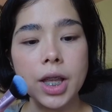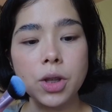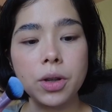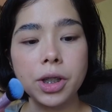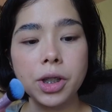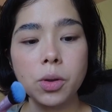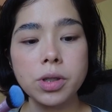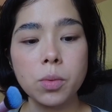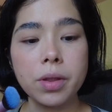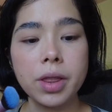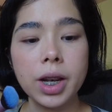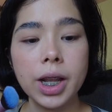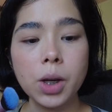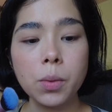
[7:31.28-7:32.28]
you can use it with
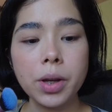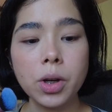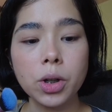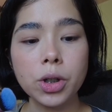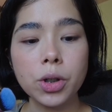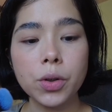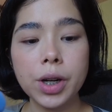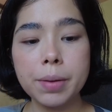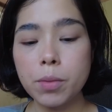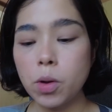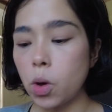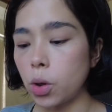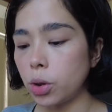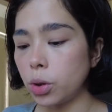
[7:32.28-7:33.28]
liquid or cream
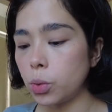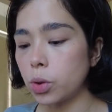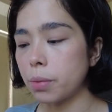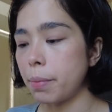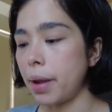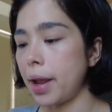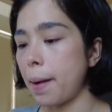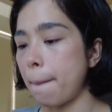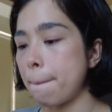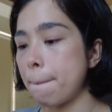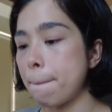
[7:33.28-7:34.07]
contour makeup.